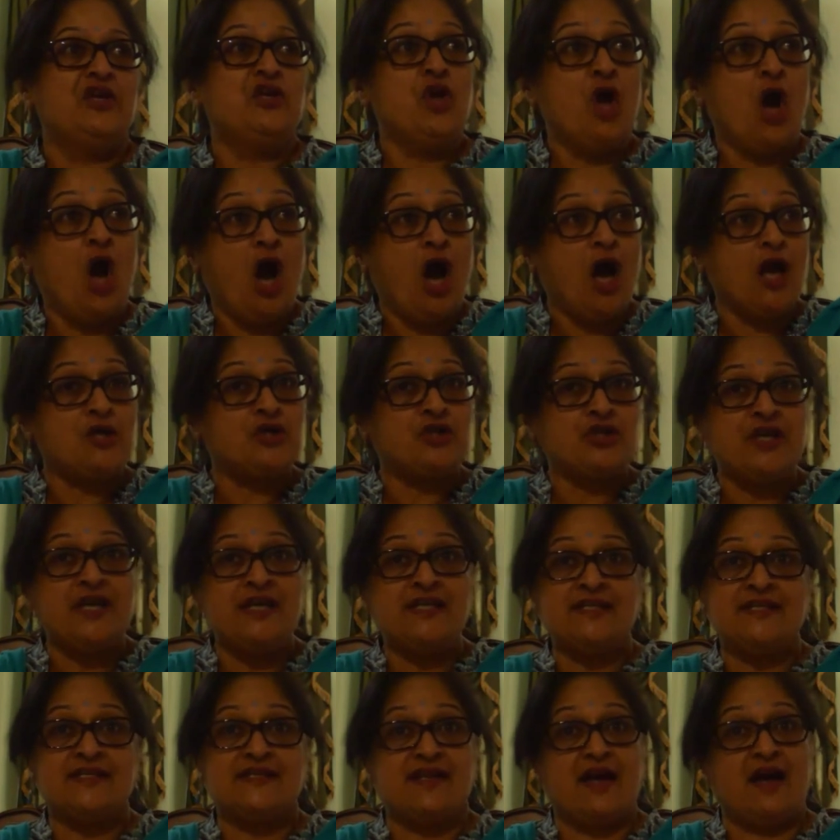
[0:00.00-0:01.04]
Your heart
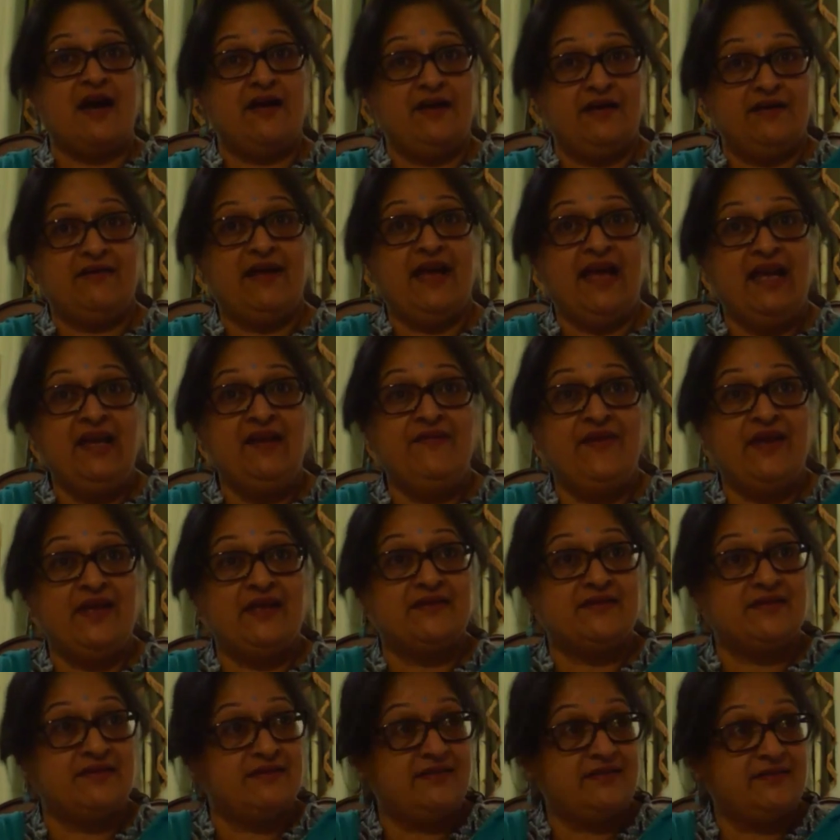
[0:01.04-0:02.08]
rate is higher,
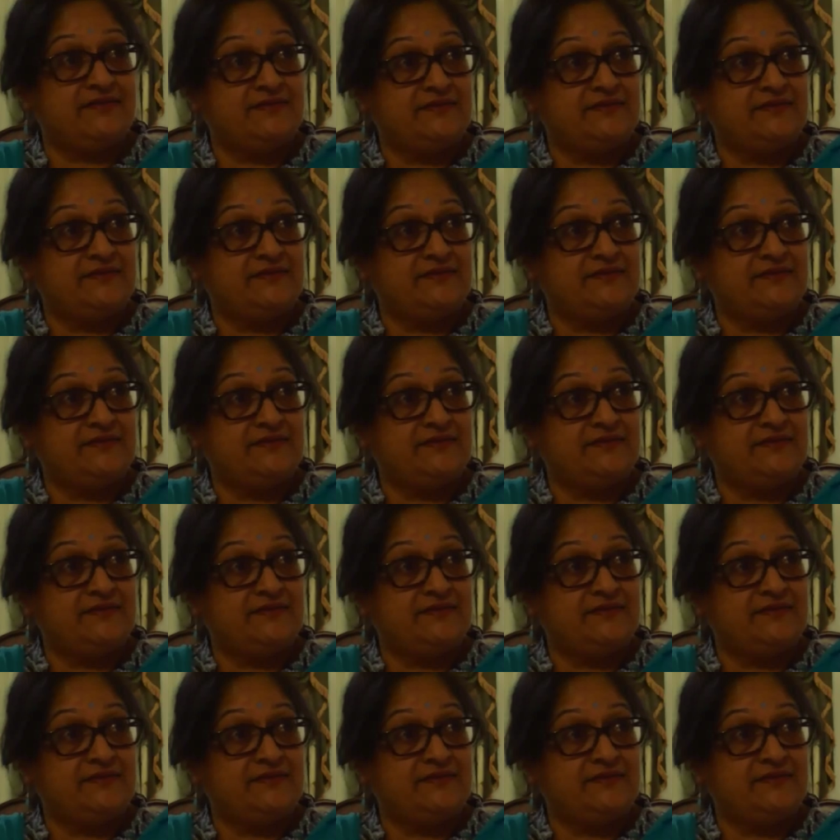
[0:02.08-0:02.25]
elevated.